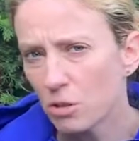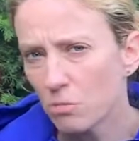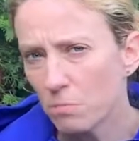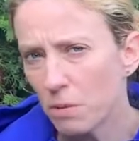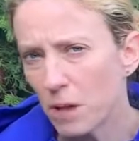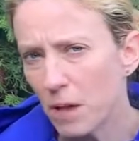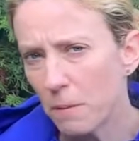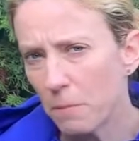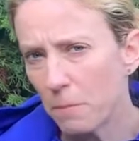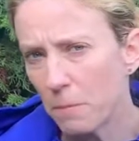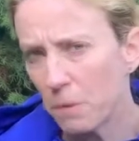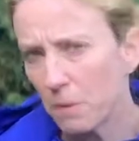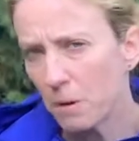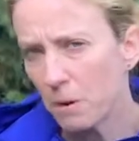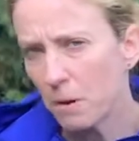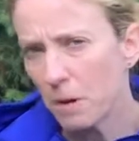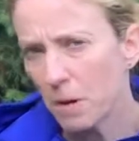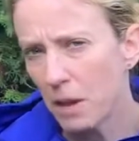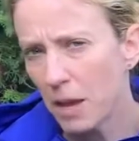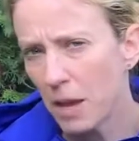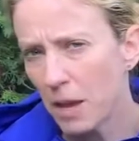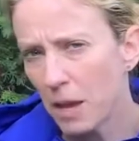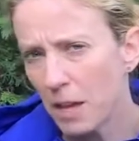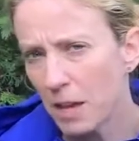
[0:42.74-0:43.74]
a paper
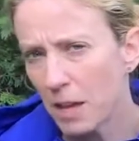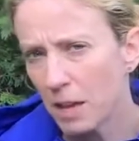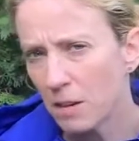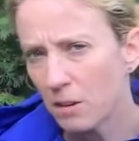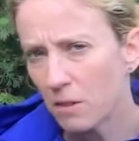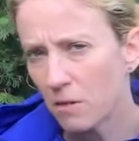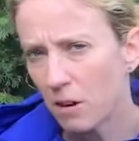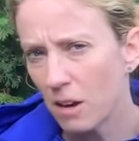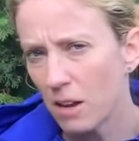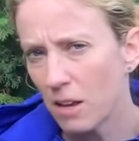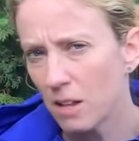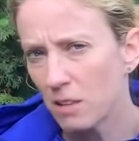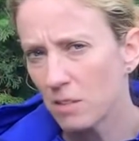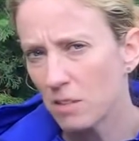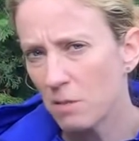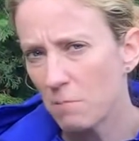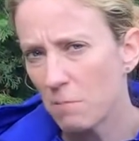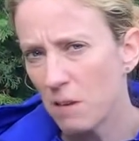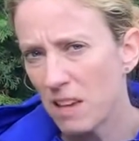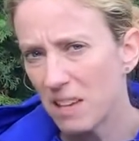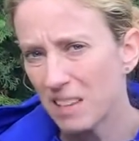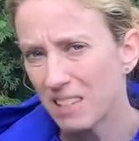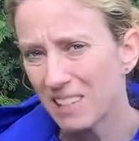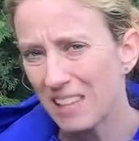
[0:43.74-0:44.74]
and crayons and
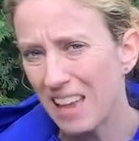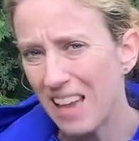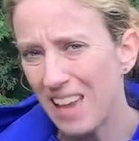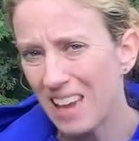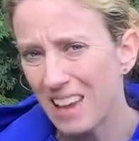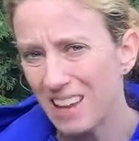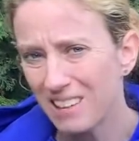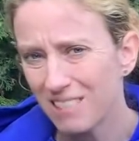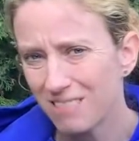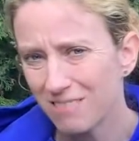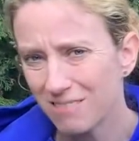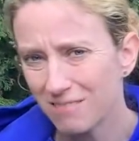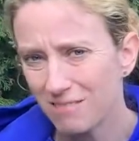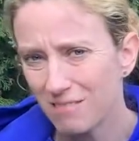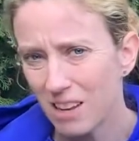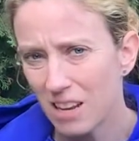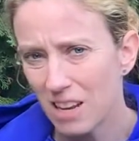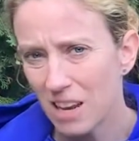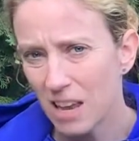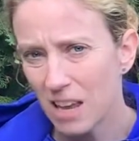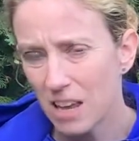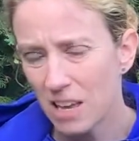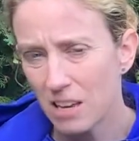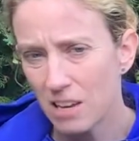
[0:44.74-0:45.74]
make a sign and
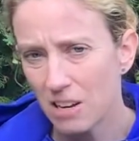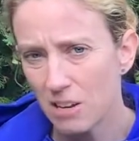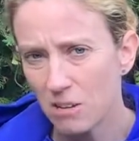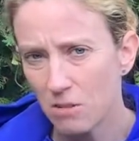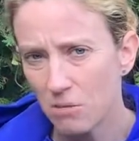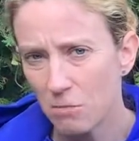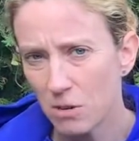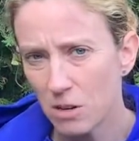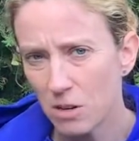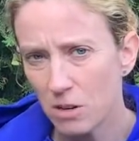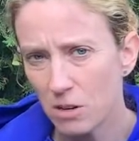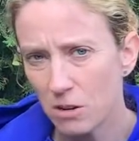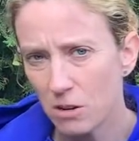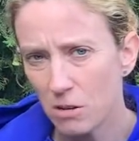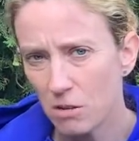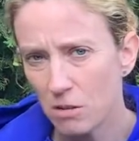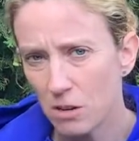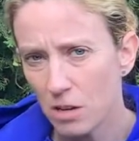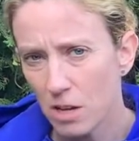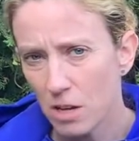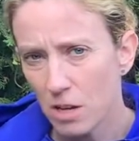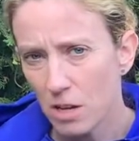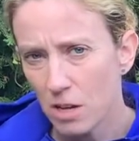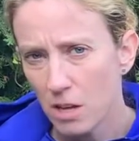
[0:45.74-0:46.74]
hang it in your window.
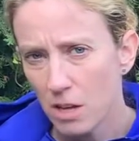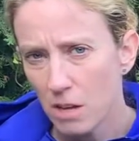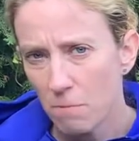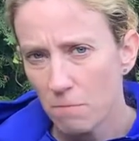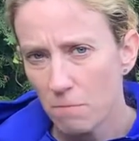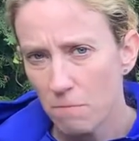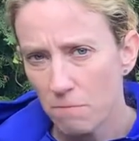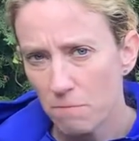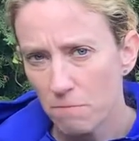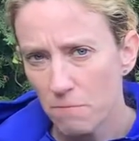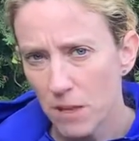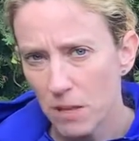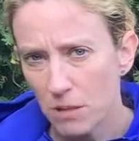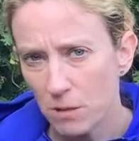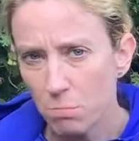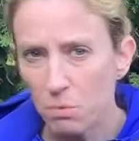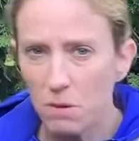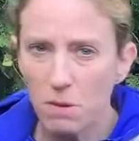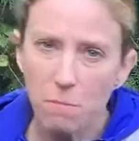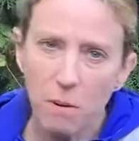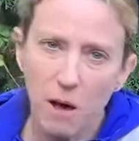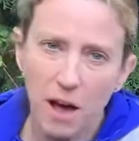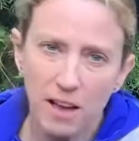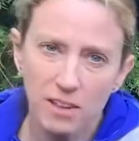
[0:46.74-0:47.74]
Let's be
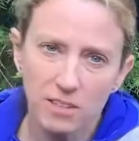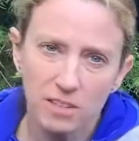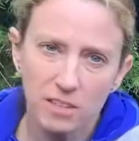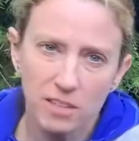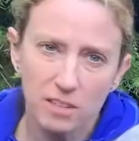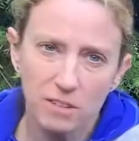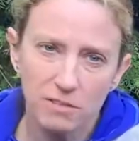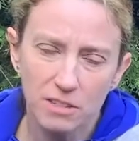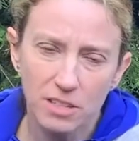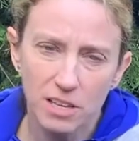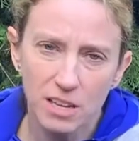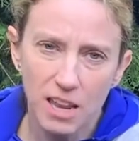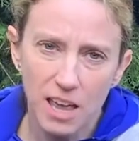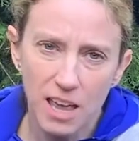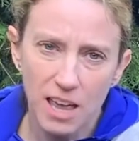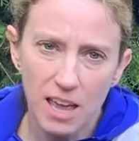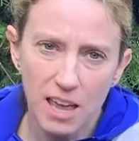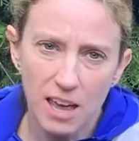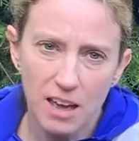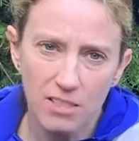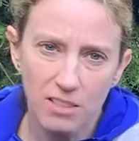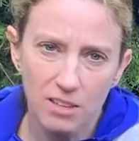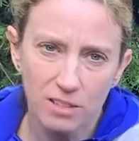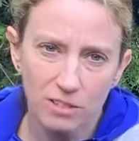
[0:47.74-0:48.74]
positive today
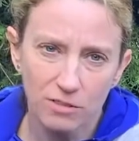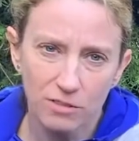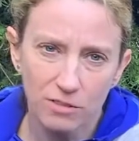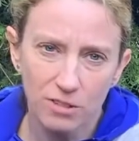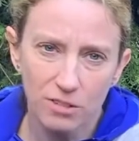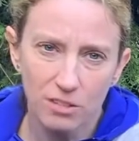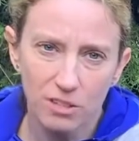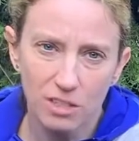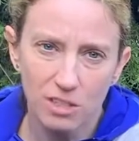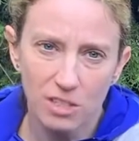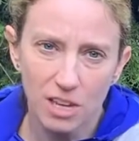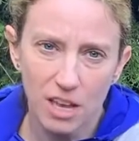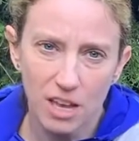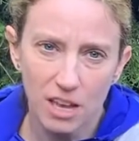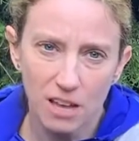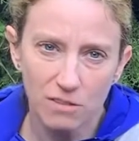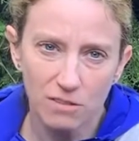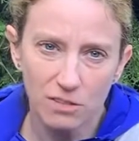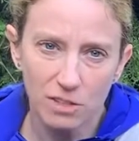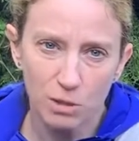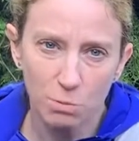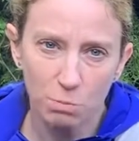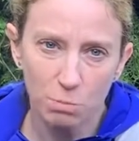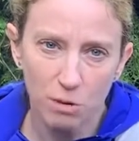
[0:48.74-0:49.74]
on this first day of
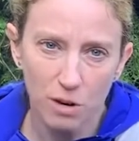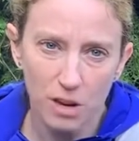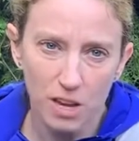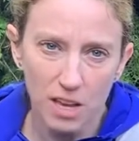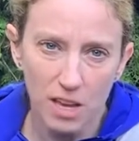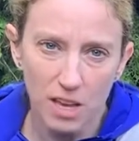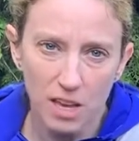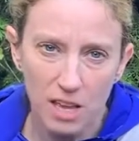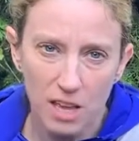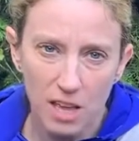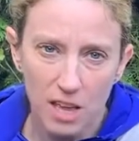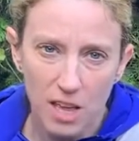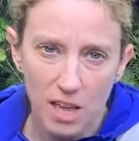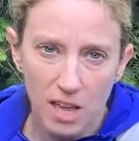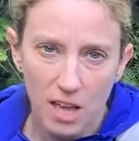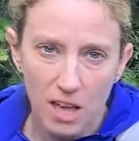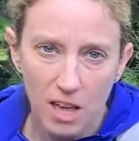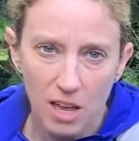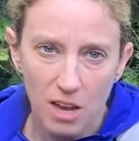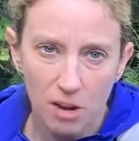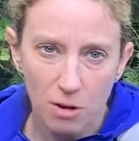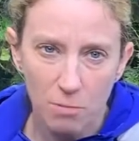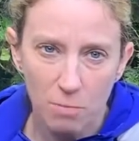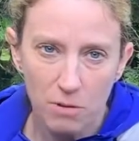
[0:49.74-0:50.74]
spring. I
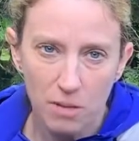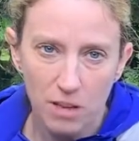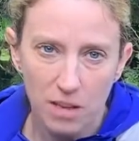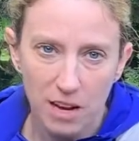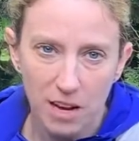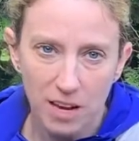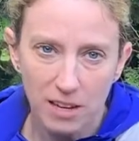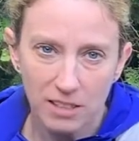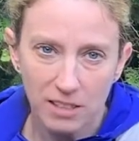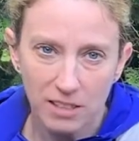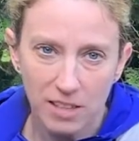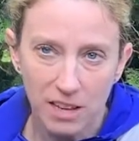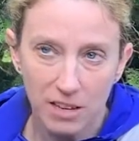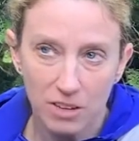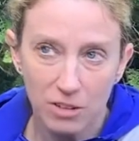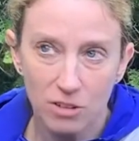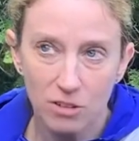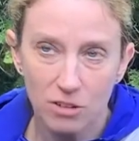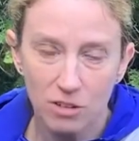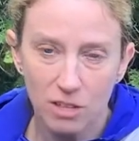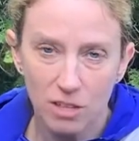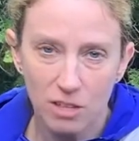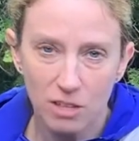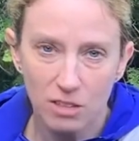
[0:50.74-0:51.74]
hope you get outside
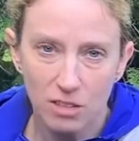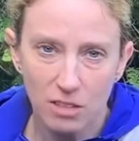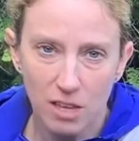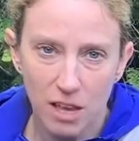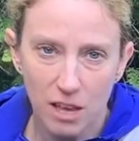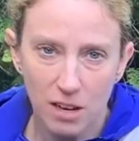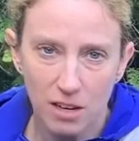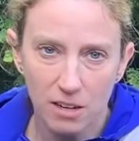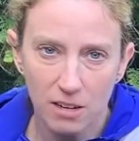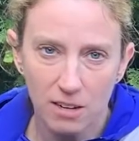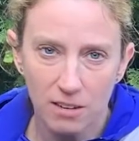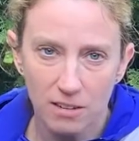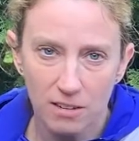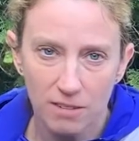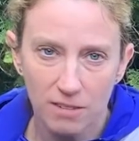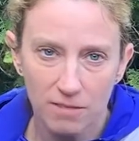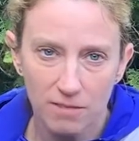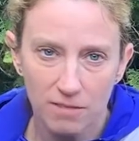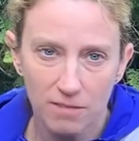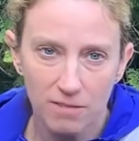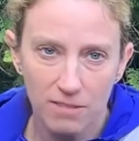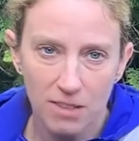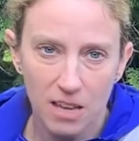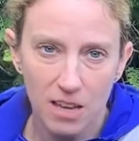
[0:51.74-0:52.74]
enjoy the sun.
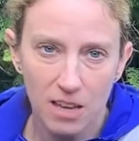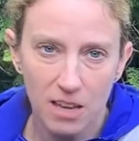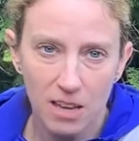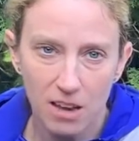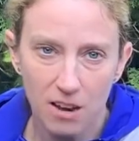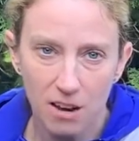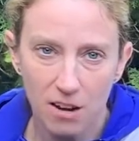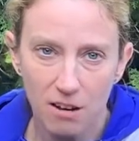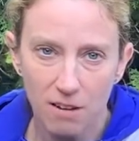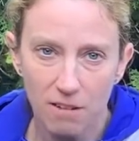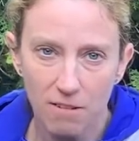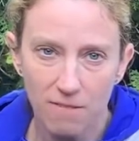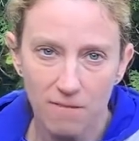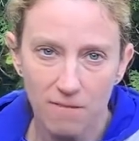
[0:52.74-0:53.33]
Take care.